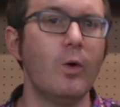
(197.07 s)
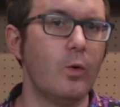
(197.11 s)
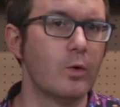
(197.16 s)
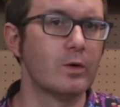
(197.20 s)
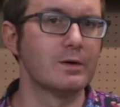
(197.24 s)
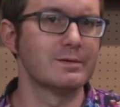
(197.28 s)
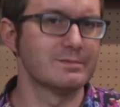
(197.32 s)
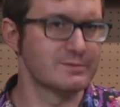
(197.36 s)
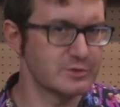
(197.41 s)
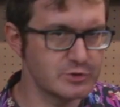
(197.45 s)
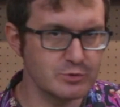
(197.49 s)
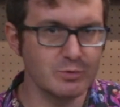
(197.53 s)

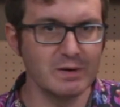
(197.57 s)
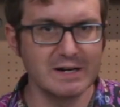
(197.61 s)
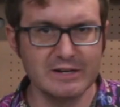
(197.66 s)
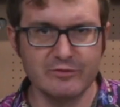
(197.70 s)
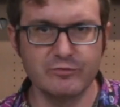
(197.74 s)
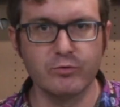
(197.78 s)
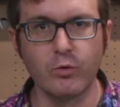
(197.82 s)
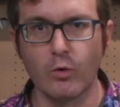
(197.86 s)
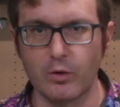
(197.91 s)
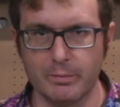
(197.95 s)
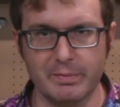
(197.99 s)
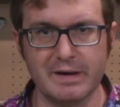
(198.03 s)
or
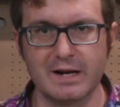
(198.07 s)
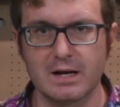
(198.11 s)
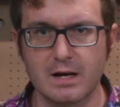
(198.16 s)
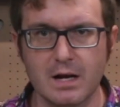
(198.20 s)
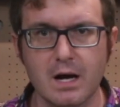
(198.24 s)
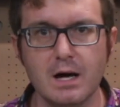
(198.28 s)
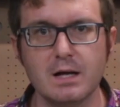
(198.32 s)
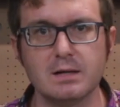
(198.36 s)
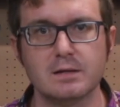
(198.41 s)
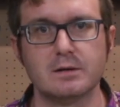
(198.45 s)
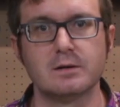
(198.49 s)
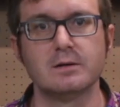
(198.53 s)
twenty-four bit
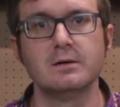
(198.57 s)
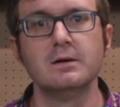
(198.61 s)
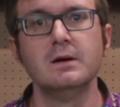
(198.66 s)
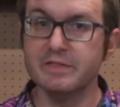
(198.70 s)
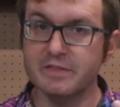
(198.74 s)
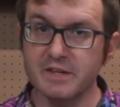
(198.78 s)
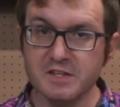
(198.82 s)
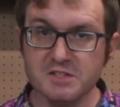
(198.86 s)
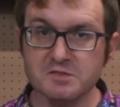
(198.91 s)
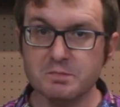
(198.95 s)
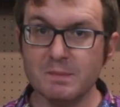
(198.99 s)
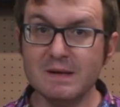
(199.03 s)
color.
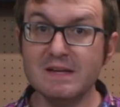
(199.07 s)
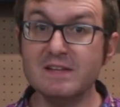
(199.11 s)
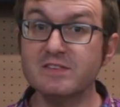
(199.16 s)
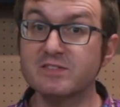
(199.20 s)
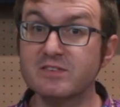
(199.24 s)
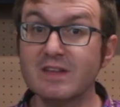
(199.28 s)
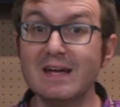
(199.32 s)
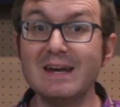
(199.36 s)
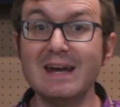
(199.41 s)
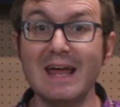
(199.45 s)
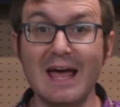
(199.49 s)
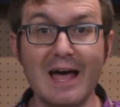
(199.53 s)
This
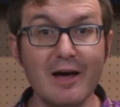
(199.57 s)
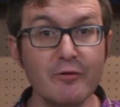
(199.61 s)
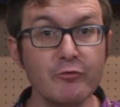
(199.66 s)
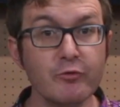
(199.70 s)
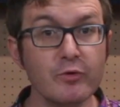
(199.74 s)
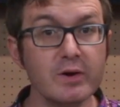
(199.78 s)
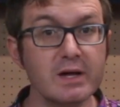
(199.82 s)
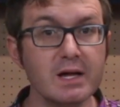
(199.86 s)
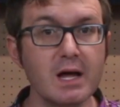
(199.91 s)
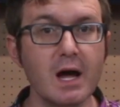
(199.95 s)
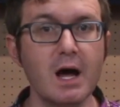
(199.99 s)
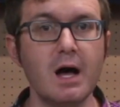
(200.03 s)
means that
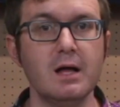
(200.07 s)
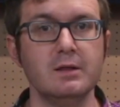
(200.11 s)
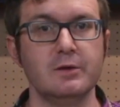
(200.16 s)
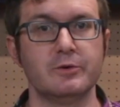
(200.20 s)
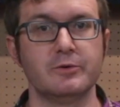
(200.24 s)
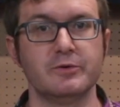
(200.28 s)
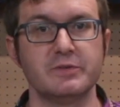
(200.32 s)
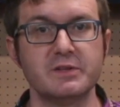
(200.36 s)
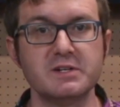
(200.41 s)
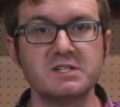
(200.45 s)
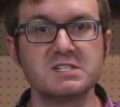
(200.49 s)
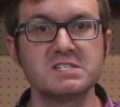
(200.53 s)
every
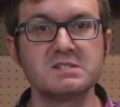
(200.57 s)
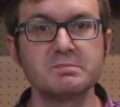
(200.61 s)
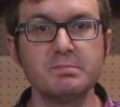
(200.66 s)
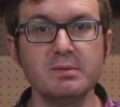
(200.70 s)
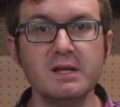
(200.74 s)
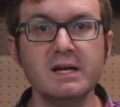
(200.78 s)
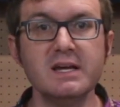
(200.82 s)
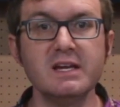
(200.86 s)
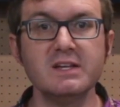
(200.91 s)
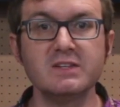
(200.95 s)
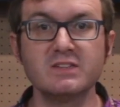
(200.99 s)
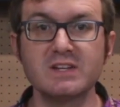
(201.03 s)
color the
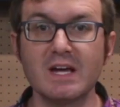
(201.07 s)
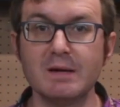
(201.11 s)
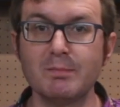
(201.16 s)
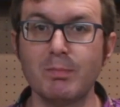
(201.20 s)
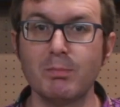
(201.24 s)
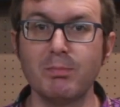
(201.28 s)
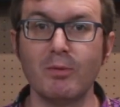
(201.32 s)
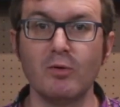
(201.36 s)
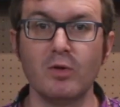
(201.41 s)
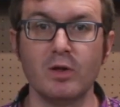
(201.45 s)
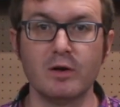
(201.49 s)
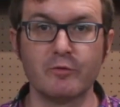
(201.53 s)
display is
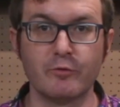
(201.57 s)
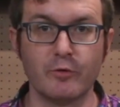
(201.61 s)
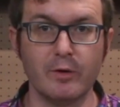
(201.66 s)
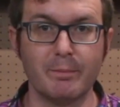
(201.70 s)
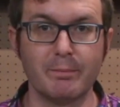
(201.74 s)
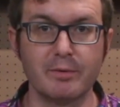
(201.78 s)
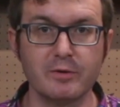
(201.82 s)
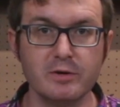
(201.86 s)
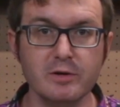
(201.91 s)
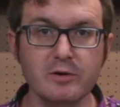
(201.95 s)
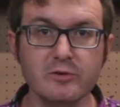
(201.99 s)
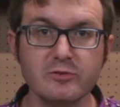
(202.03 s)
capable of
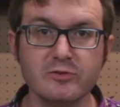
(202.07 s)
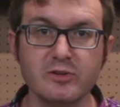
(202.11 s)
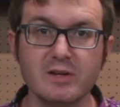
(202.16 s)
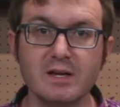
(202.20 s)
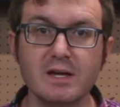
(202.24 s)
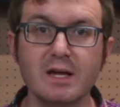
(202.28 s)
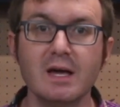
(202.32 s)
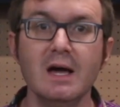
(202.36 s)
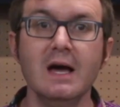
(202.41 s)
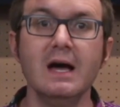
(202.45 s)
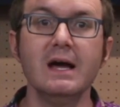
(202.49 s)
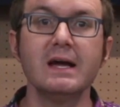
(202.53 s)

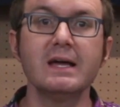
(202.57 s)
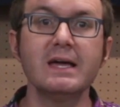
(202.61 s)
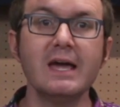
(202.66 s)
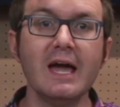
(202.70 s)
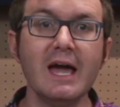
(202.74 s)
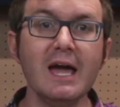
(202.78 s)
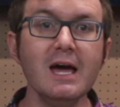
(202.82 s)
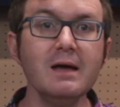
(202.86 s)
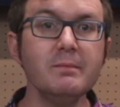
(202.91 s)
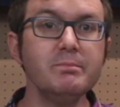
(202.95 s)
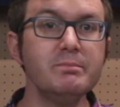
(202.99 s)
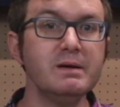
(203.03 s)
reproducing
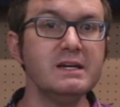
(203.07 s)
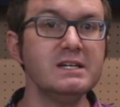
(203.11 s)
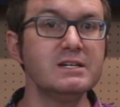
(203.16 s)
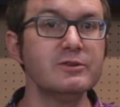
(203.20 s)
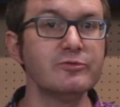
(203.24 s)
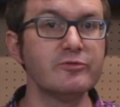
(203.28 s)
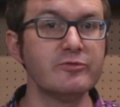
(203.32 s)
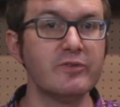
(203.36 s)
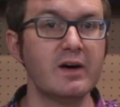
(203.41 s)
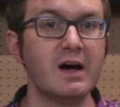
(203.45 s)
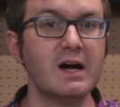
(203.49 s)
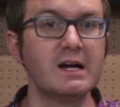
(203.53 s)
can be
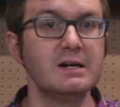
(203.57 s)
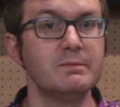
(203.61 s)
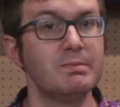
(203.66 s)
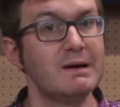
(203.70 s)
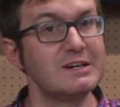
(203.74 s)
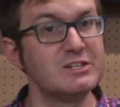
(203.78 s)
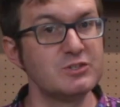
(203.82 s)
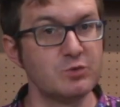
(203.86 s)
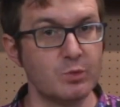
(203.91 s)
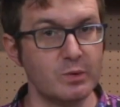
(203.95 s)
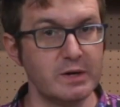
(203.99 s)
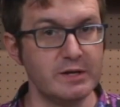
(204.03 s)
defined
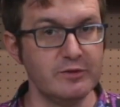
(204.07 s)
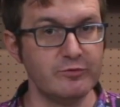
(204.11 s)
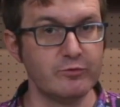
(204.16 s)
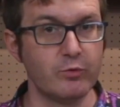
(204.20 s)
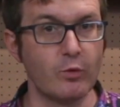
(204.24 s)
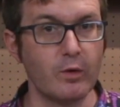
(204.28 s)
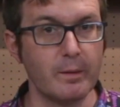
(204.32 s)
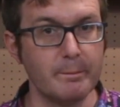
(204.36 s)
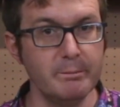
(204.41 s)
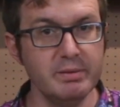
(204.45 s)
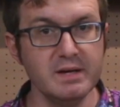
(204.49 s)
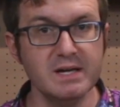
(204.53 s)
by
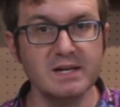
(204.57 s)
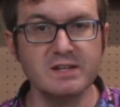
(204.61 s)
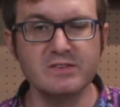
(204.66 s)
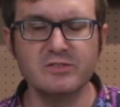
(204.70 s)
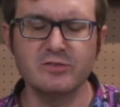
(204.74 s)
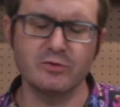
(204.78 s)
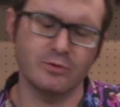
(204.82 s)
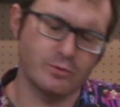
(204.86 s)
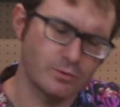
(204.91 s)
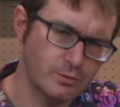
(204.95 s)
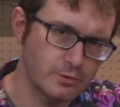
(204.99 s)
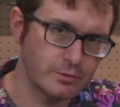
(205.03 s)
twenty-four
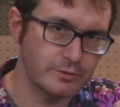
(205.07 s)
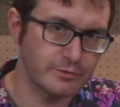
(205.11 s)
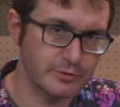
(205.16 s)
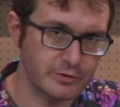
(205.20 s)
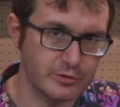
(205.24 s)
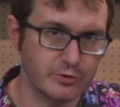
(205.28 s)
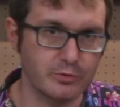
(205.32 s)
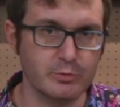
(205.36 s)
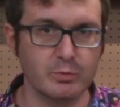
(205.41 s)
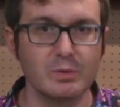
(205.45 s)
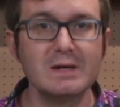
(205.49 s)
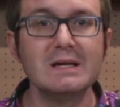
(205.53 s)
bits, or
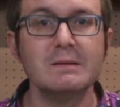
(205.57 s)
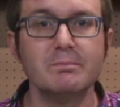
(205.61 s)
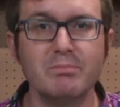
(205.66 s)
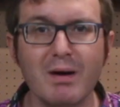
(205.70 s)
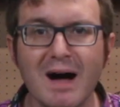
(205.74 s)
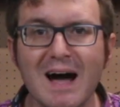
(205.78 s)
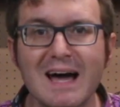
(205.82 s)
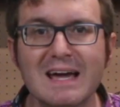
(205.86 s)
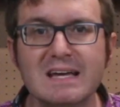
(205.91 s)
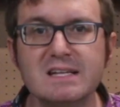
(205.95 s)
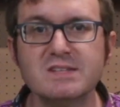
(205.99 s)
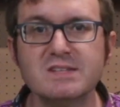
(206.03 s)
three
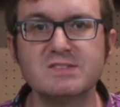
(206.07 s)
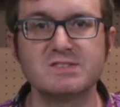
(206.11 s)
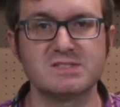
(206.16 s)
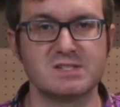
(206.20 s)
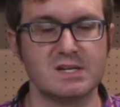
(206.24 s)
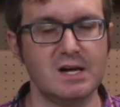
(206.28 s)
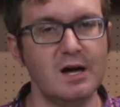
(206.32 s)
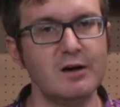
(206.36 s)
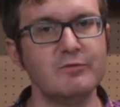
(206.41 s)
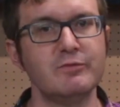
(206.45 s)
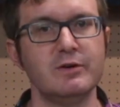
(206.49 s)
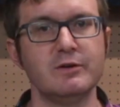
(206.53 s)
bytes,
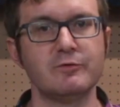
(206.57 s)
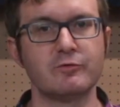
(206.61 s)
of